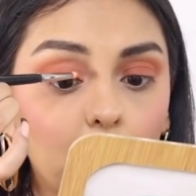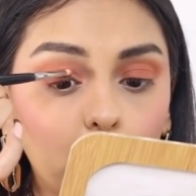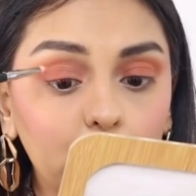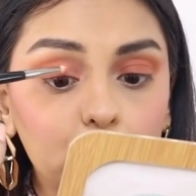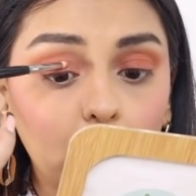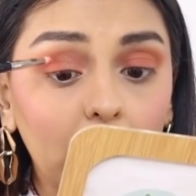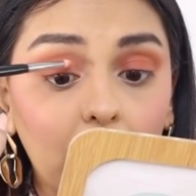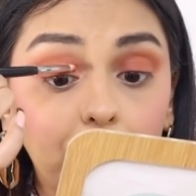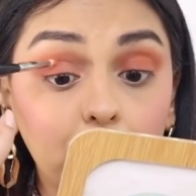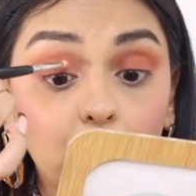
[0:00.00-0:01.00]
which will
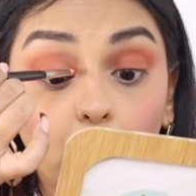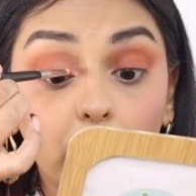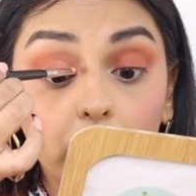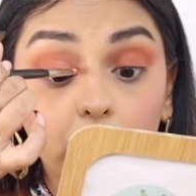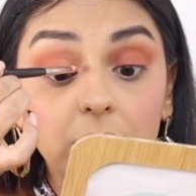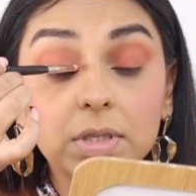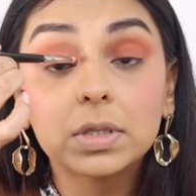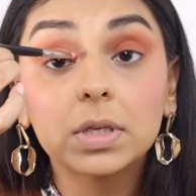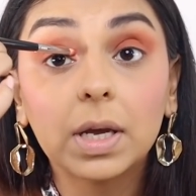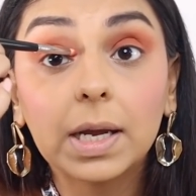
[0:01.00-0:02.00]
help you go into
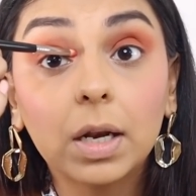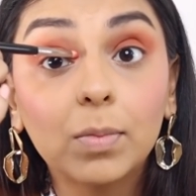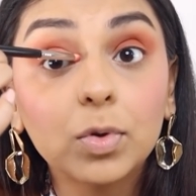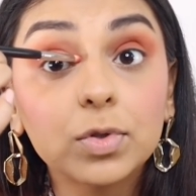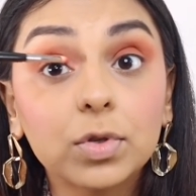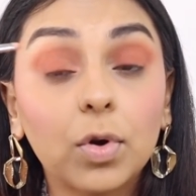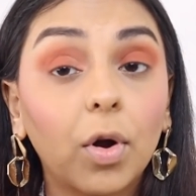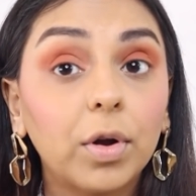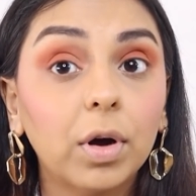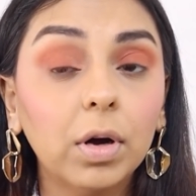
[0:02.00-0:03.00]
this innermost
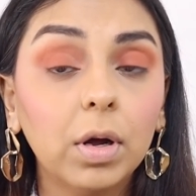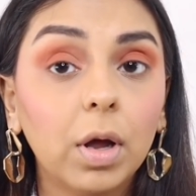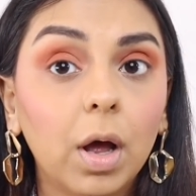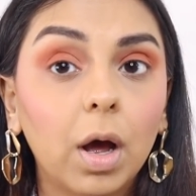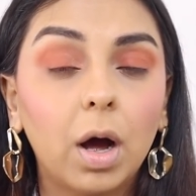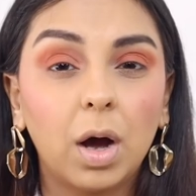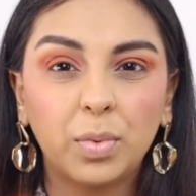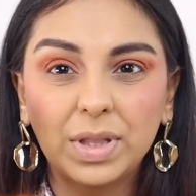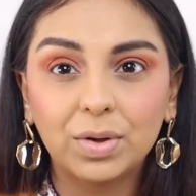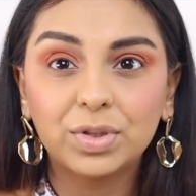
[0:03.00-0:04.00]
corner
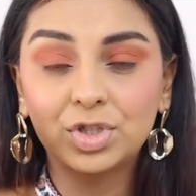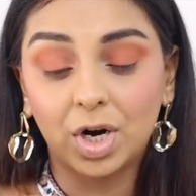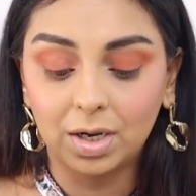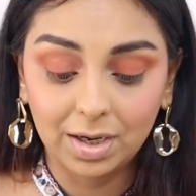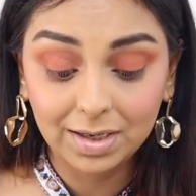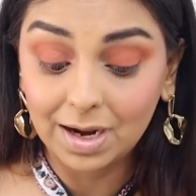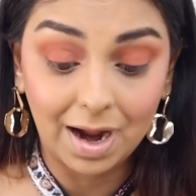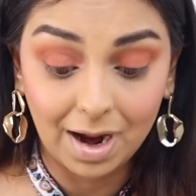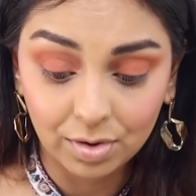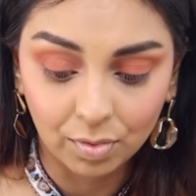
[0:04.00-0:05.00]
without struggling
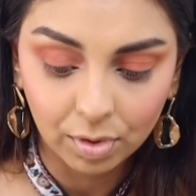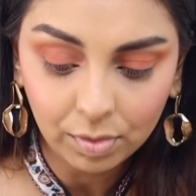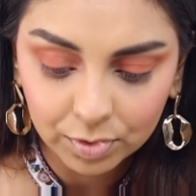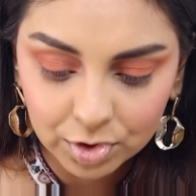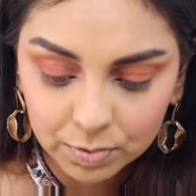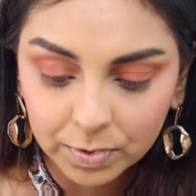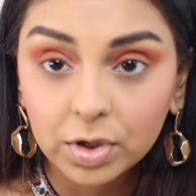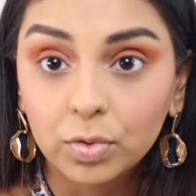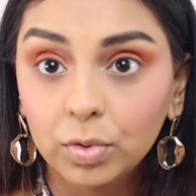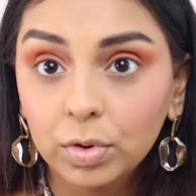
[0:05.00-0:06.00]
at all, which is
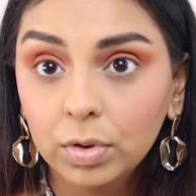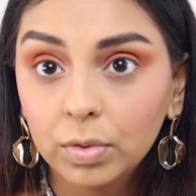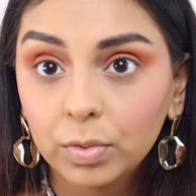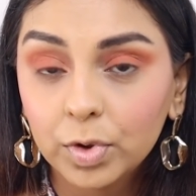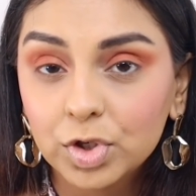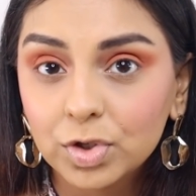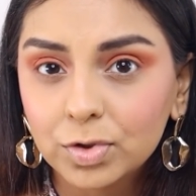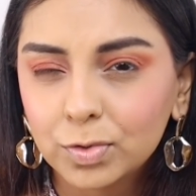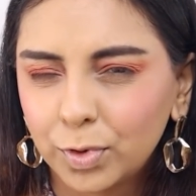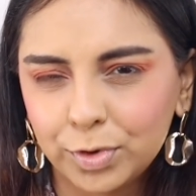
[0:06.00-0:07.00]
pretty cool, which
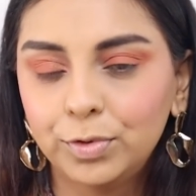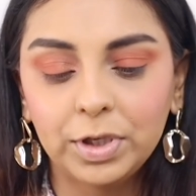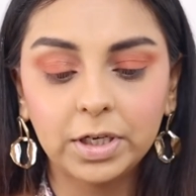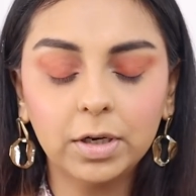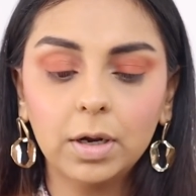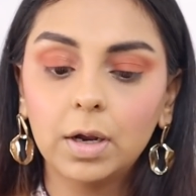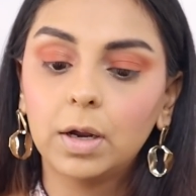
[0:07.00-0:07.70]
is what you need.